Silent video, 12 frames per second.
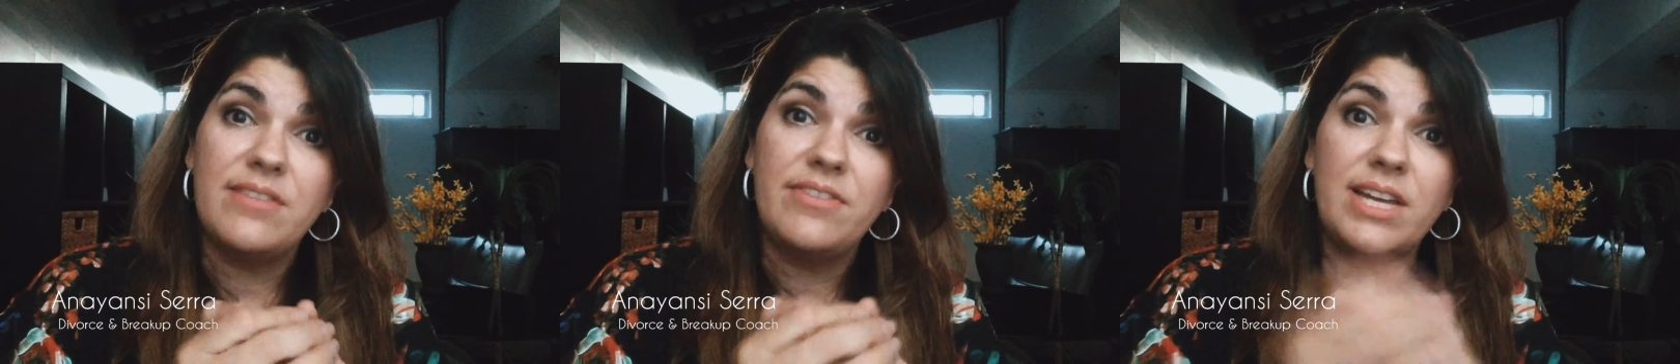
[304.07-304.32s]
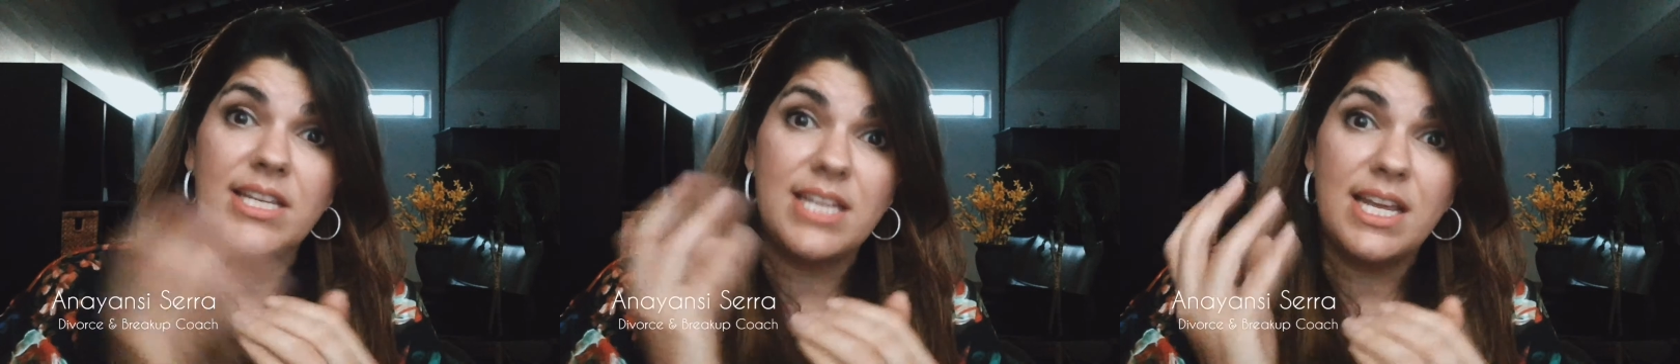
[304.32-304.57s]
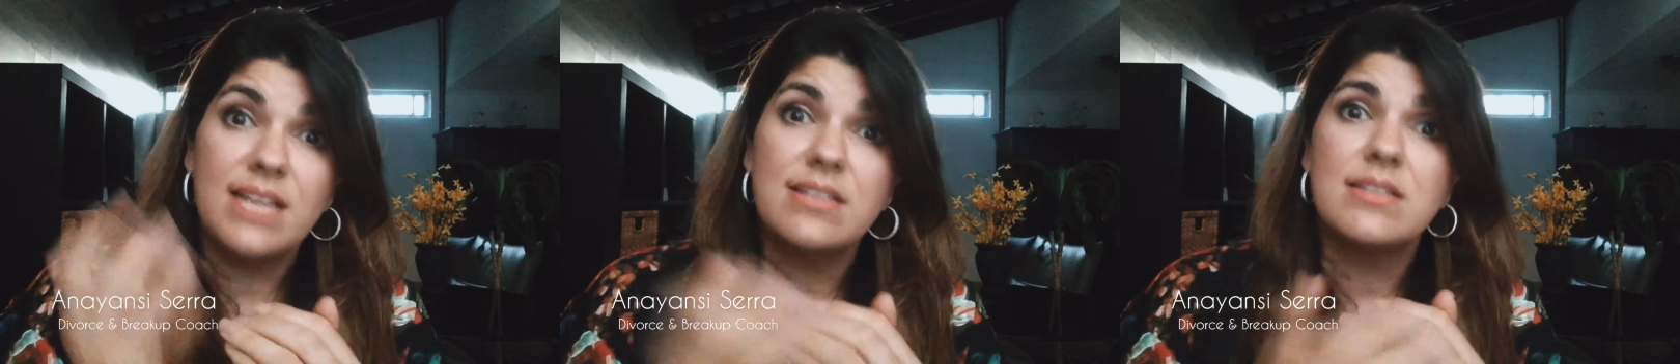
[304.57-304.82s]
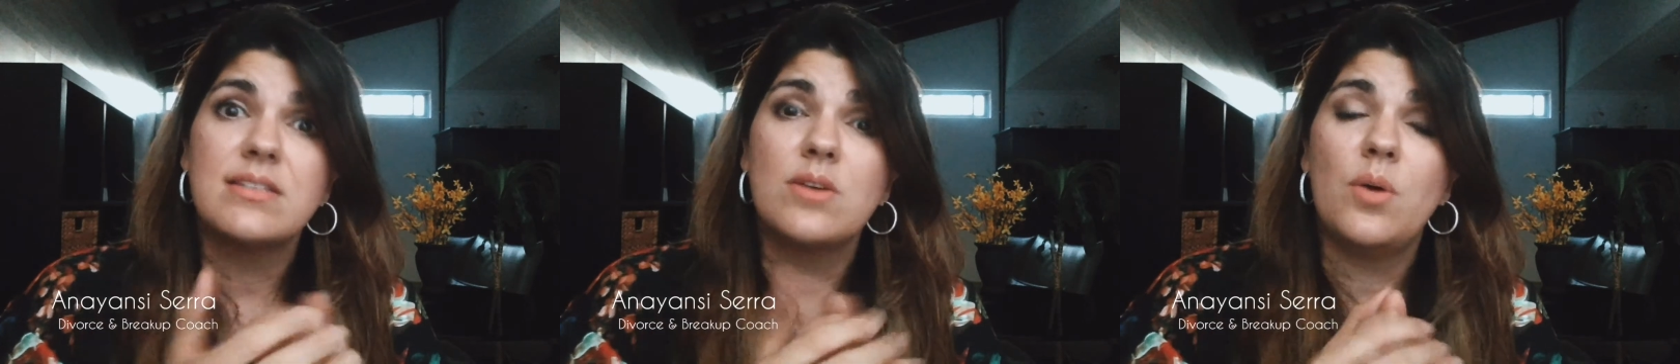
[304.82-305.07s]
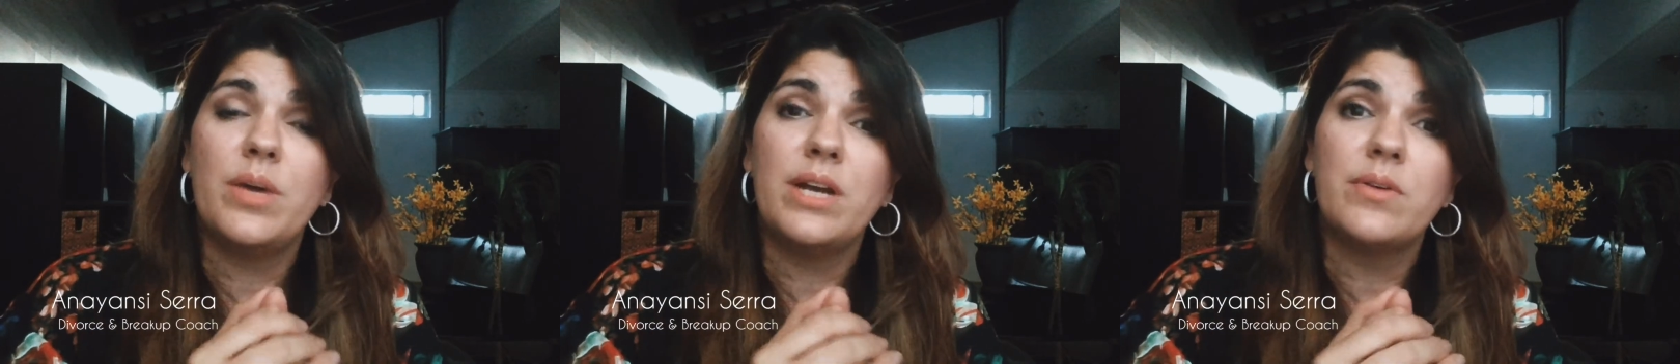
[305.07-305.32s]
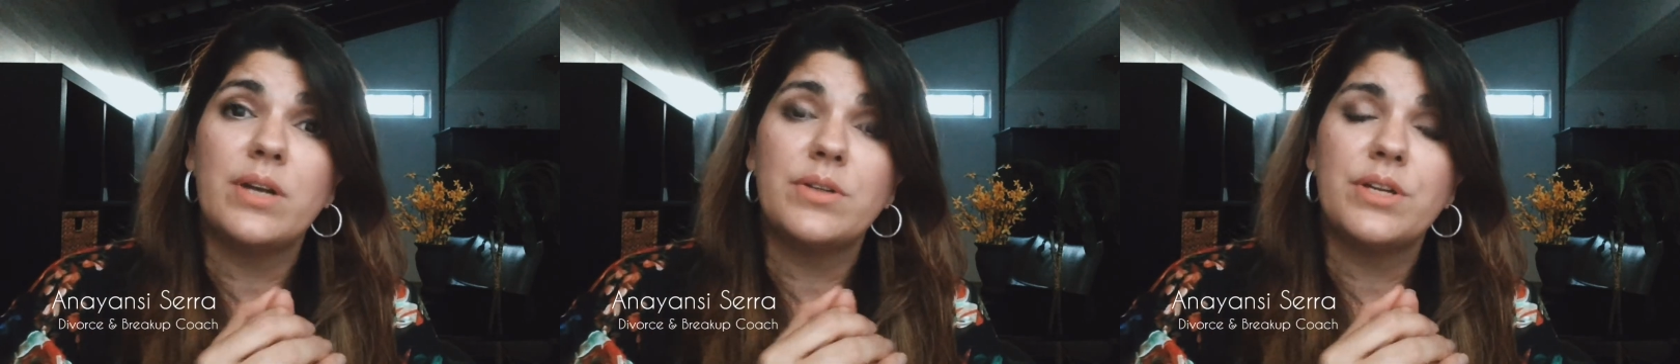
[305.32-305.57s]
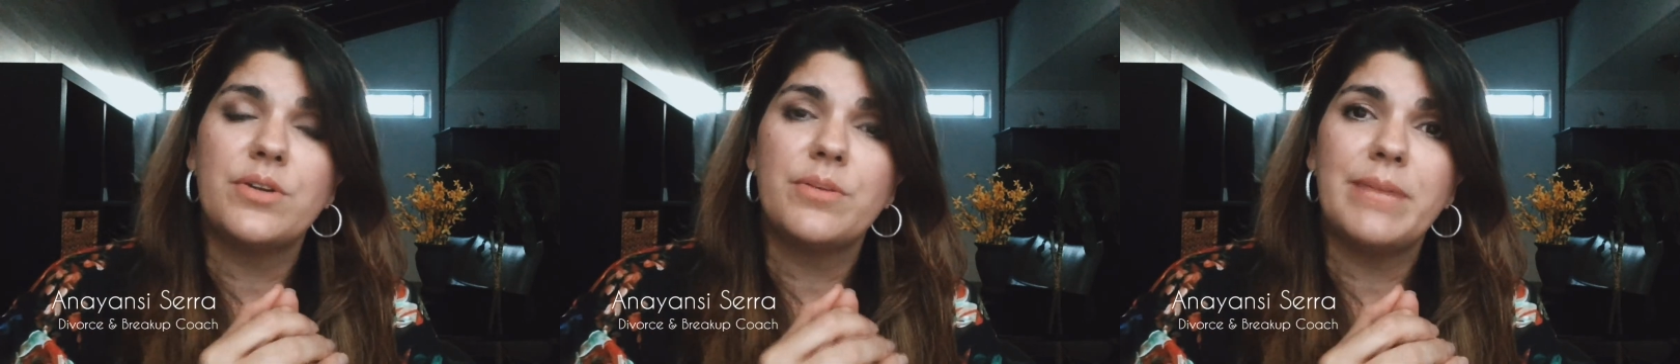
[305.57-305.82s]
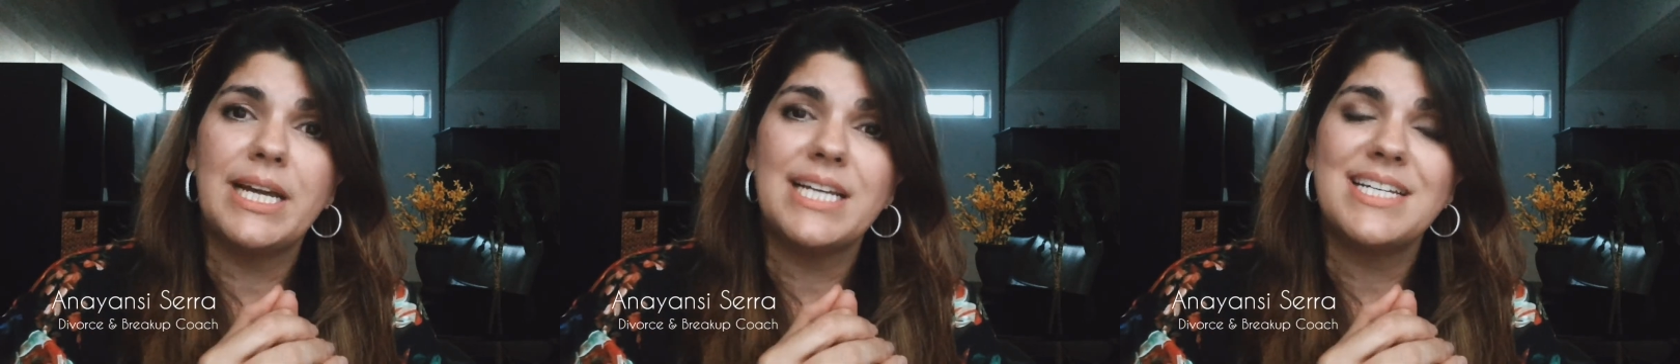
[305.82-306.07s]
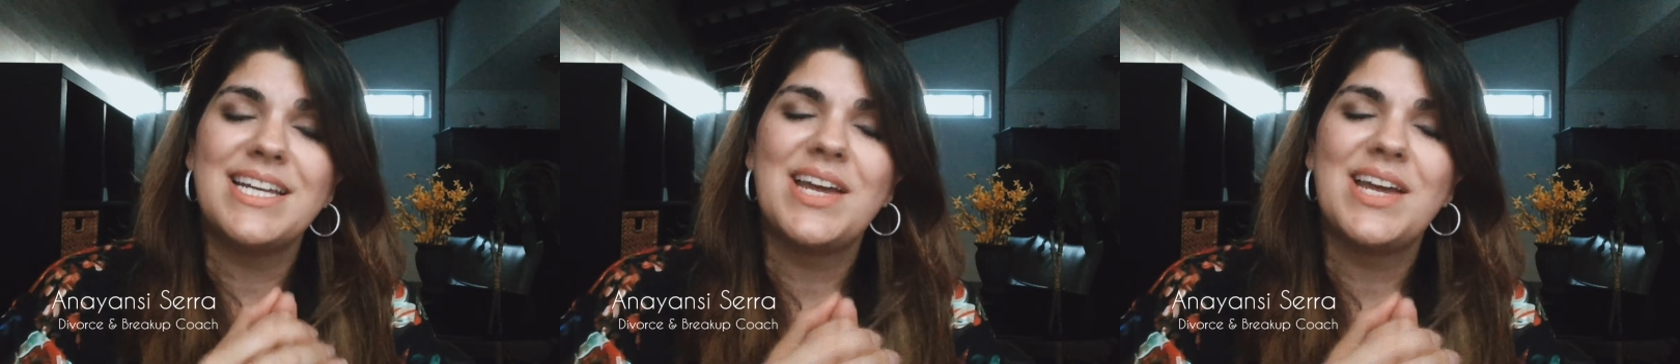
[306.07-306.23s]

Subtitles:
ideas going around in your mind,